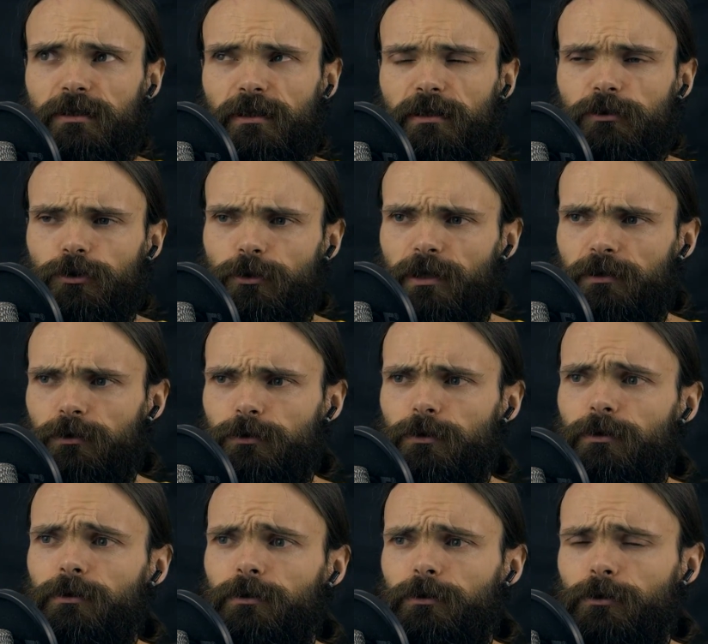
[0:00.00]
I tried to
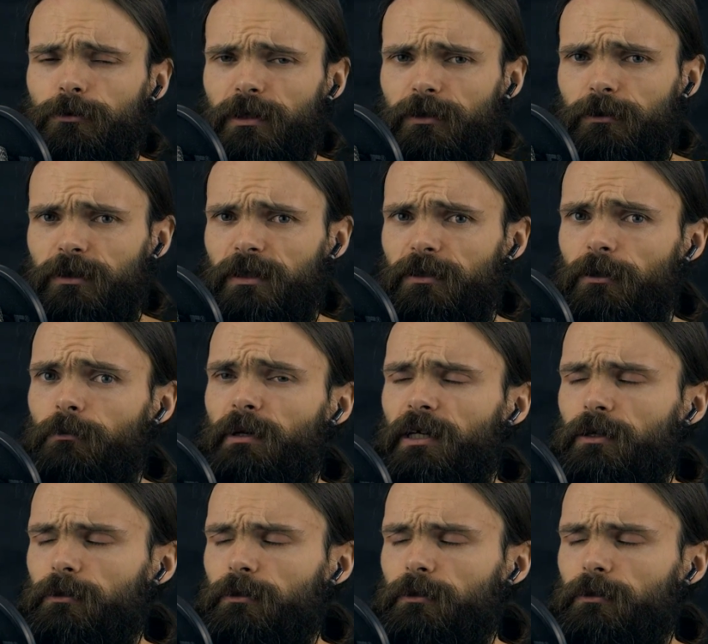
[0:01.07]
learn Korean again on my